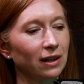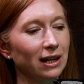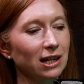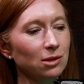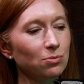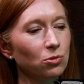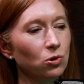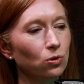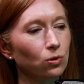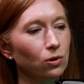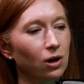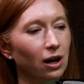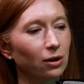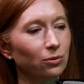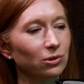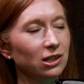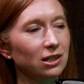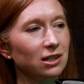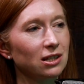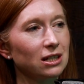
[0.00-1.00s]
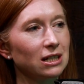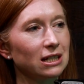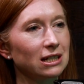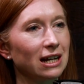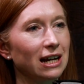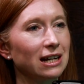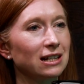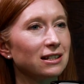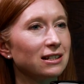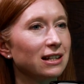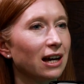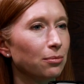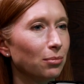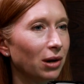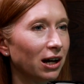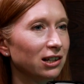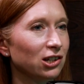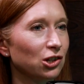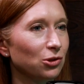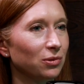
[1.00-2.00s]
That's more, I would consider, day-to-day
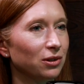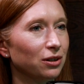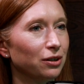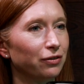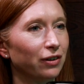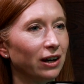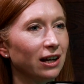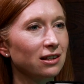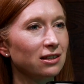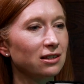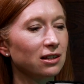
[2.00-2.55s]
management of it.